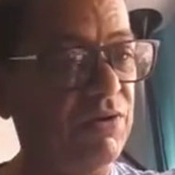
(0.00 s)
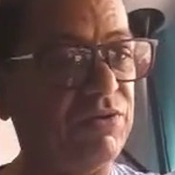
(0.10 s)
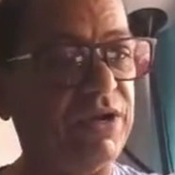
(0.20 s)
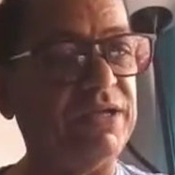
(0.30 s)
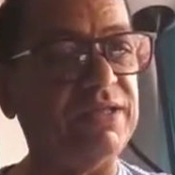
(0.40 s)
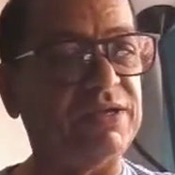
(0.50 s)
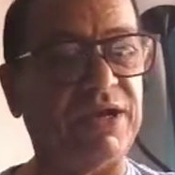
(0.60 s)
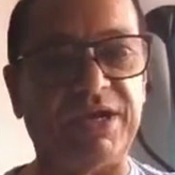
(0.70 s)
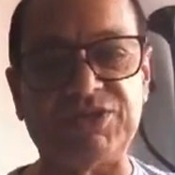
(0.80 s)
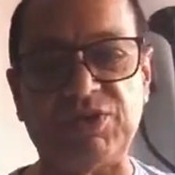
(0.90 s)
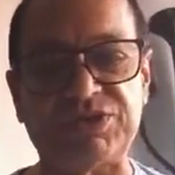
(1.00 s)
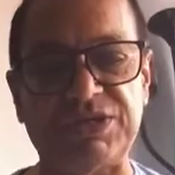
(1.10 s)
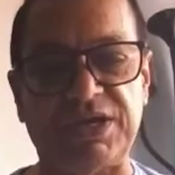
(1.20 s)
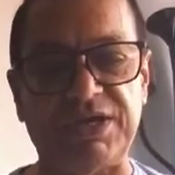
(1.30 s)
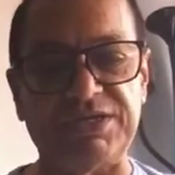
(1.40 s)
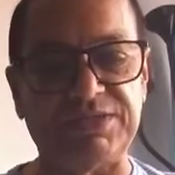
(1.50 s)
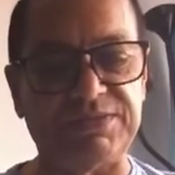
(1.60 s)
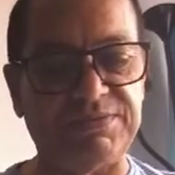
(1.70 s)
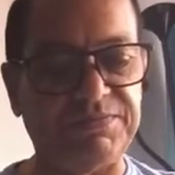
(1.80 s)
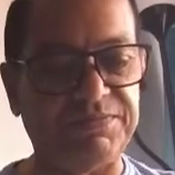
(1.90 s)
Okay, the case looks nice.